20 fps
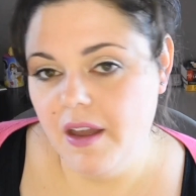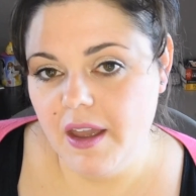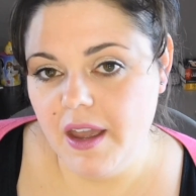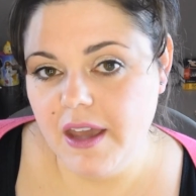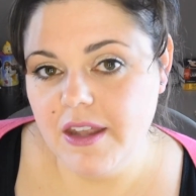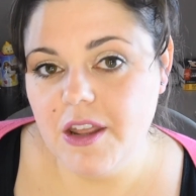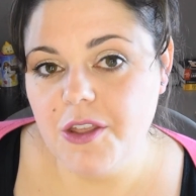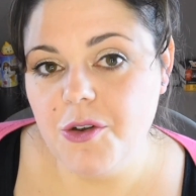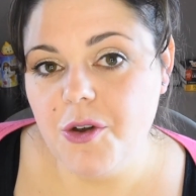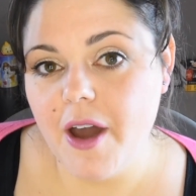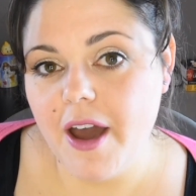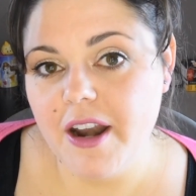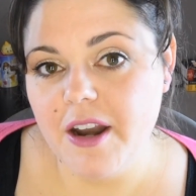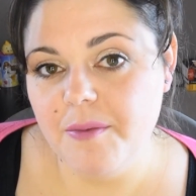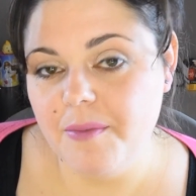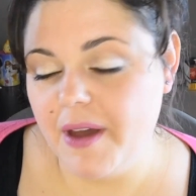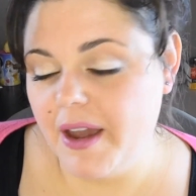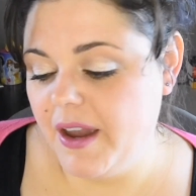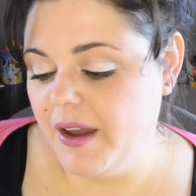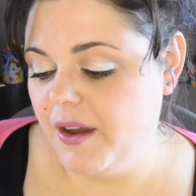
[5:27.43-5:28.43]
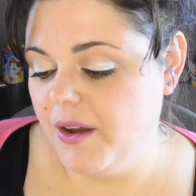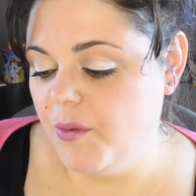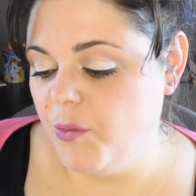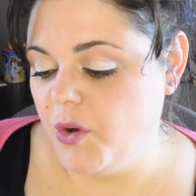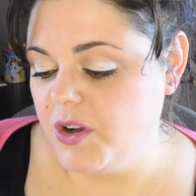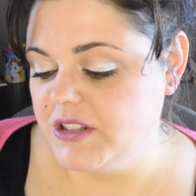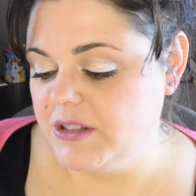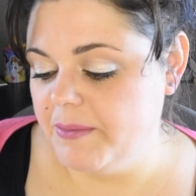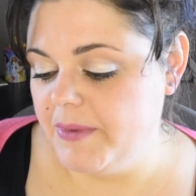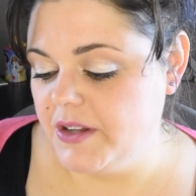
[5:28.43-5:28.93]
Another item I
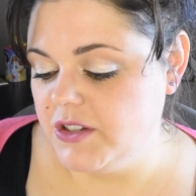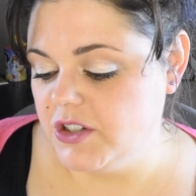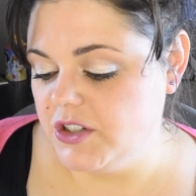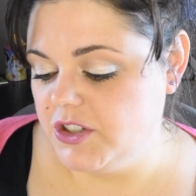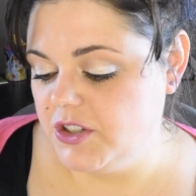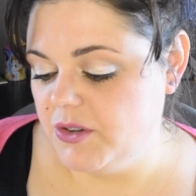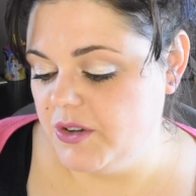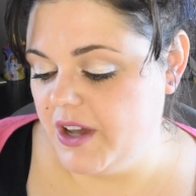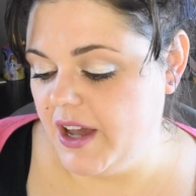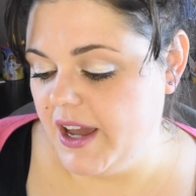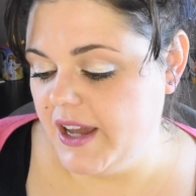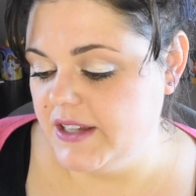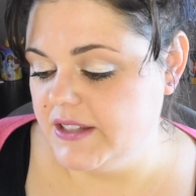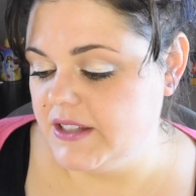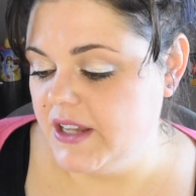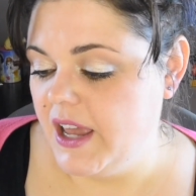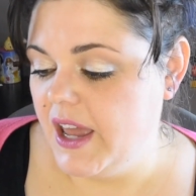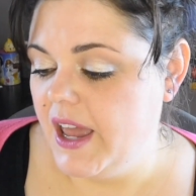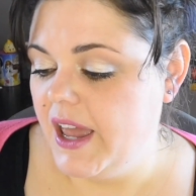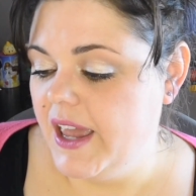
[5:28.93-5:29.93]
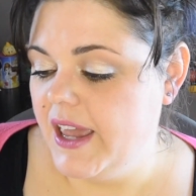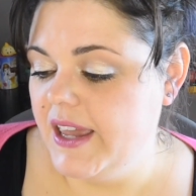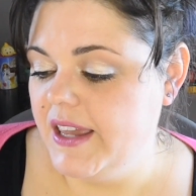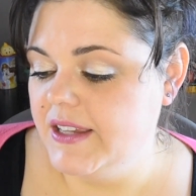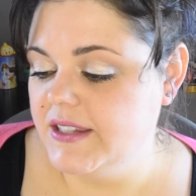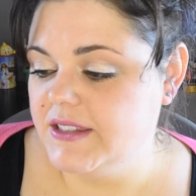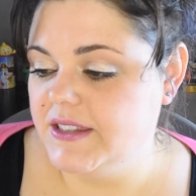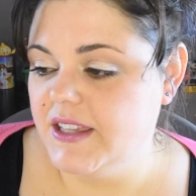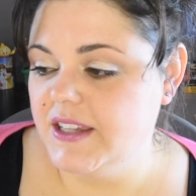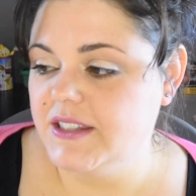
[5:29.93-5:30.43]
want to mention to you guys
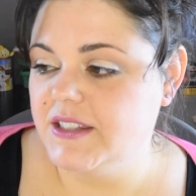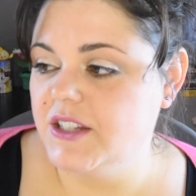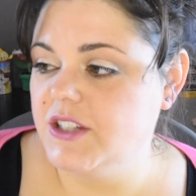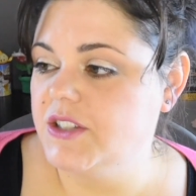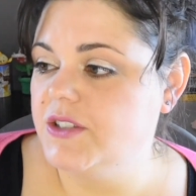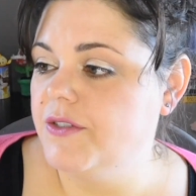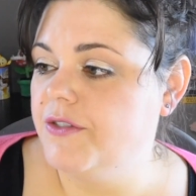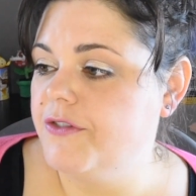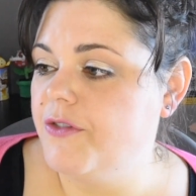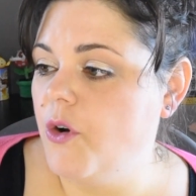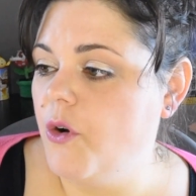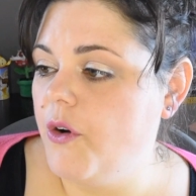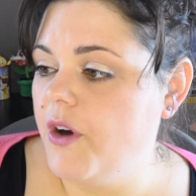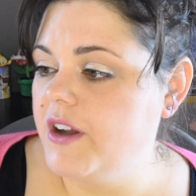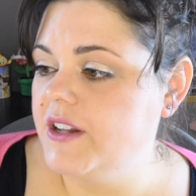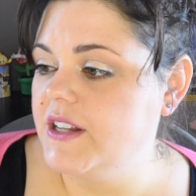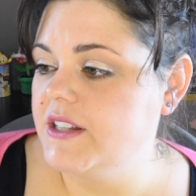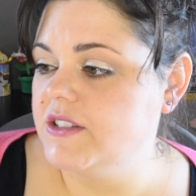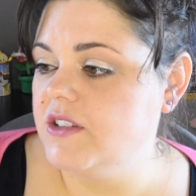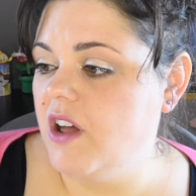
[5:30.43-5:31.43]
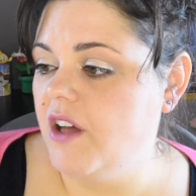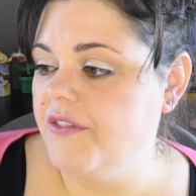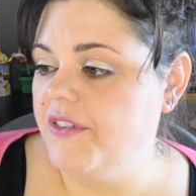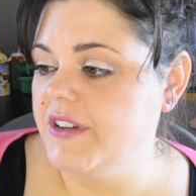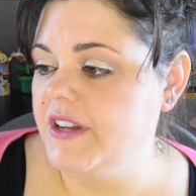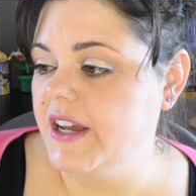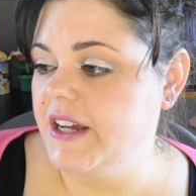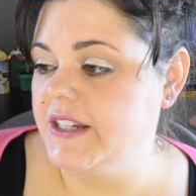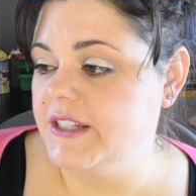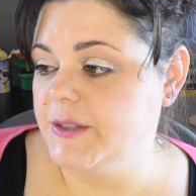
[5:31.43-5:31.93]
is this Sephora
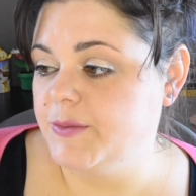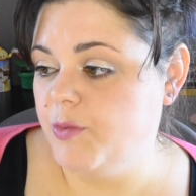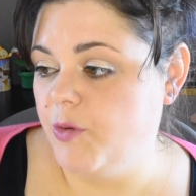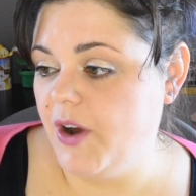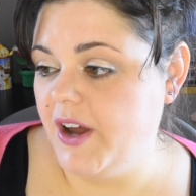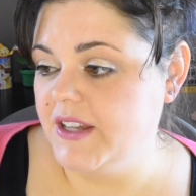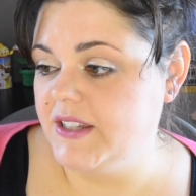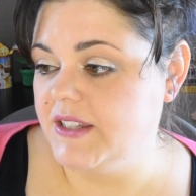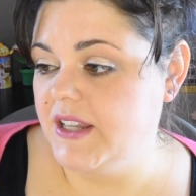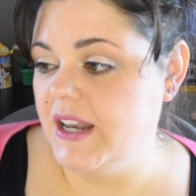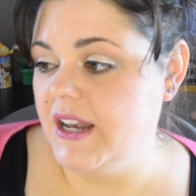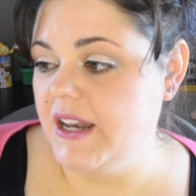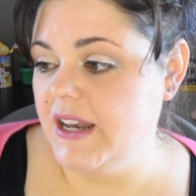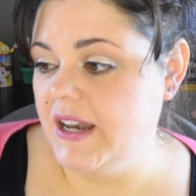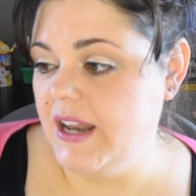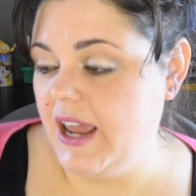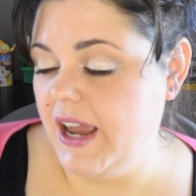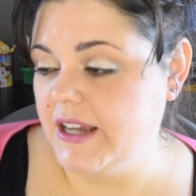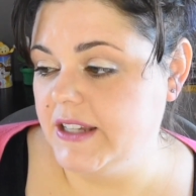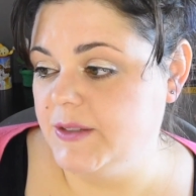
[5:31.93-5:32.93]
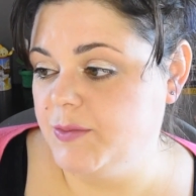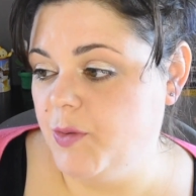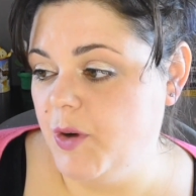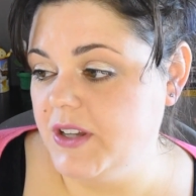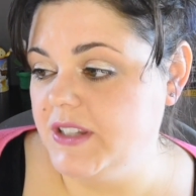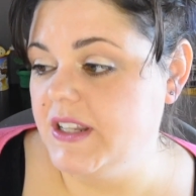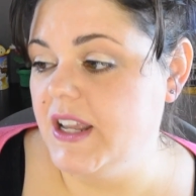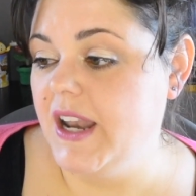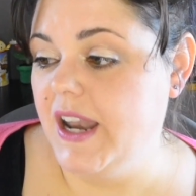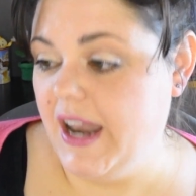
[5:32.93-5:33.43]
Dissolvent Express
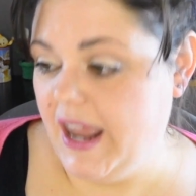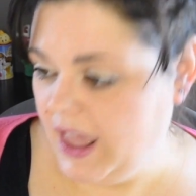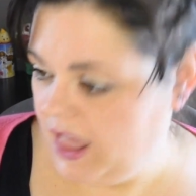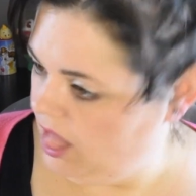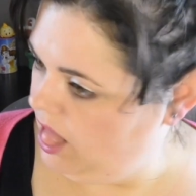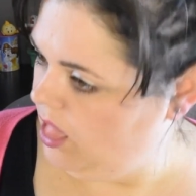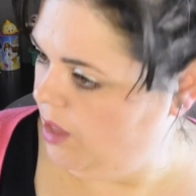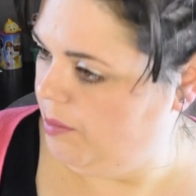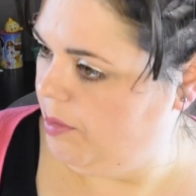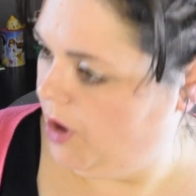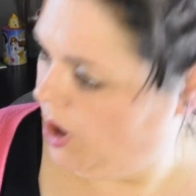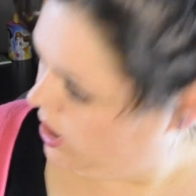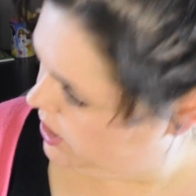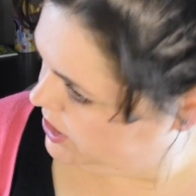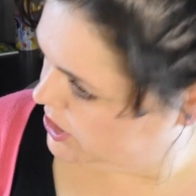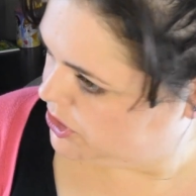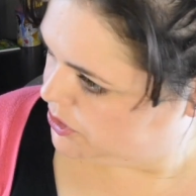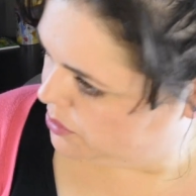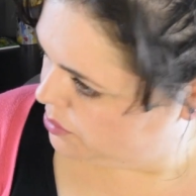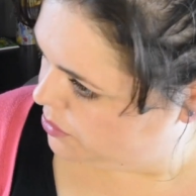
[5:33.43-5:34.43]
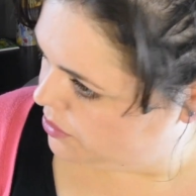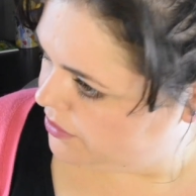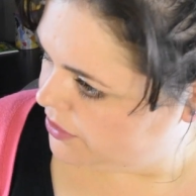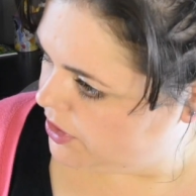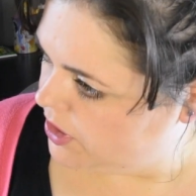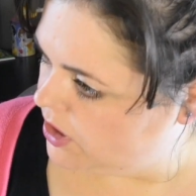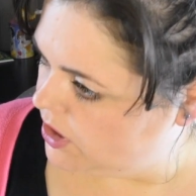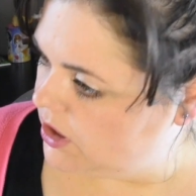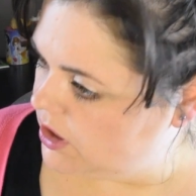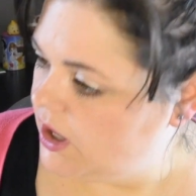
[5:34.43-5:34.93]
Nail Polish
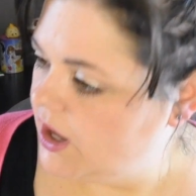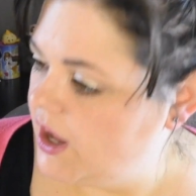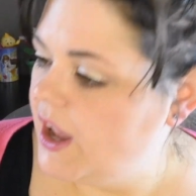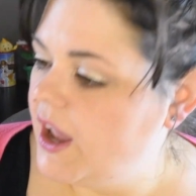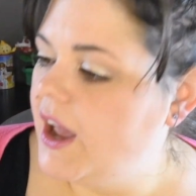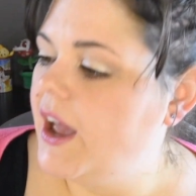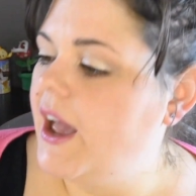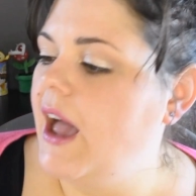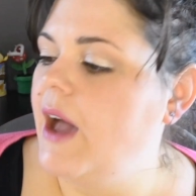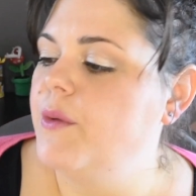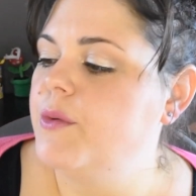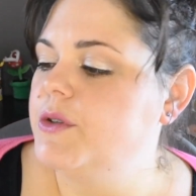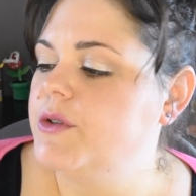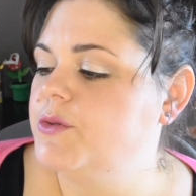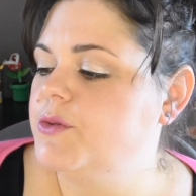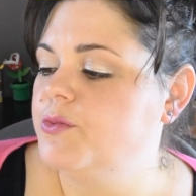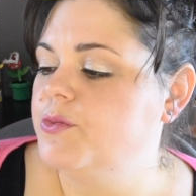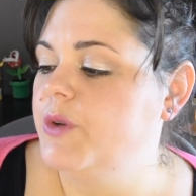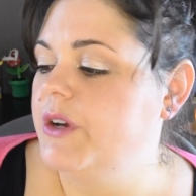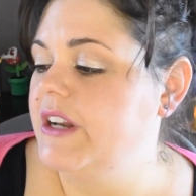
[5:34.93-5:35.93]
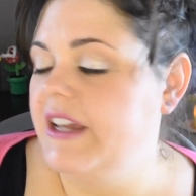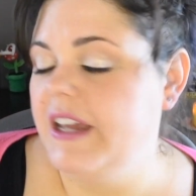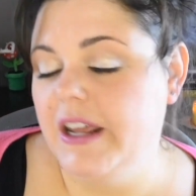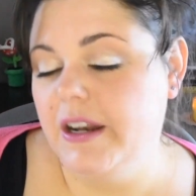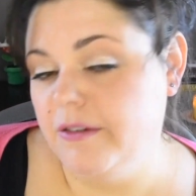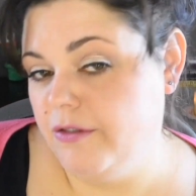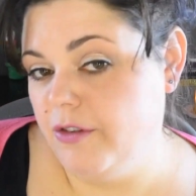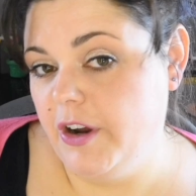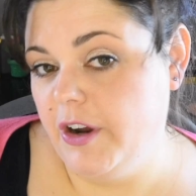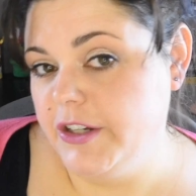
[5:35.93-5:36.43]
Remover. I was reading it
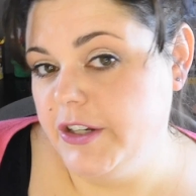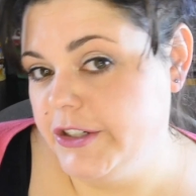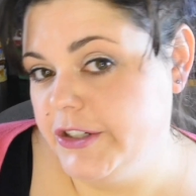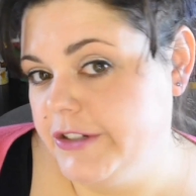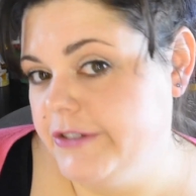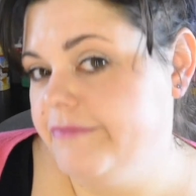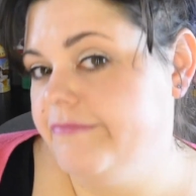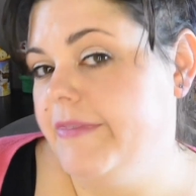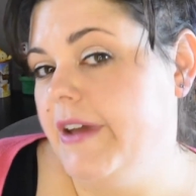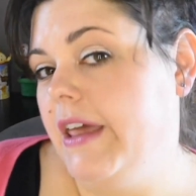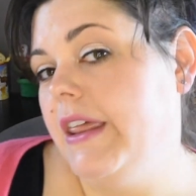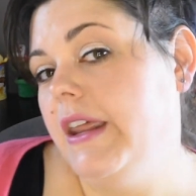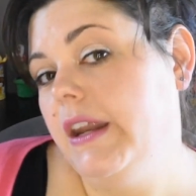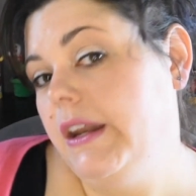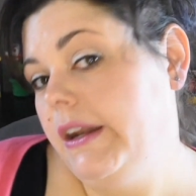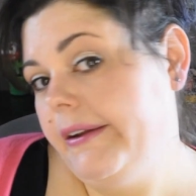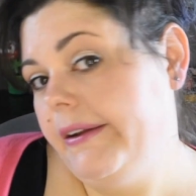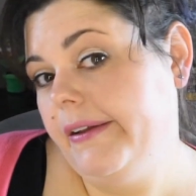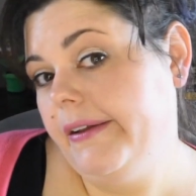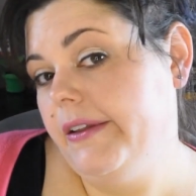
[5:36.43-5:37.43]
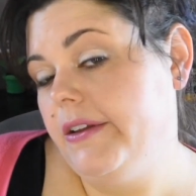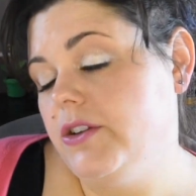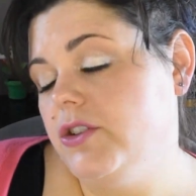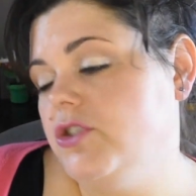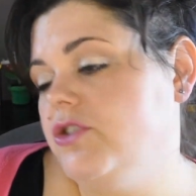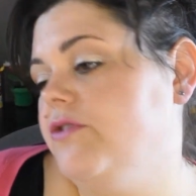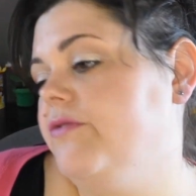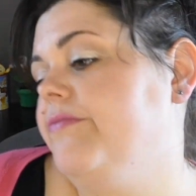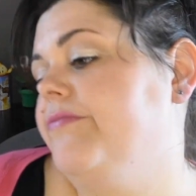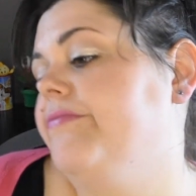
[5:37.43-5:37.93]
in French and then in English.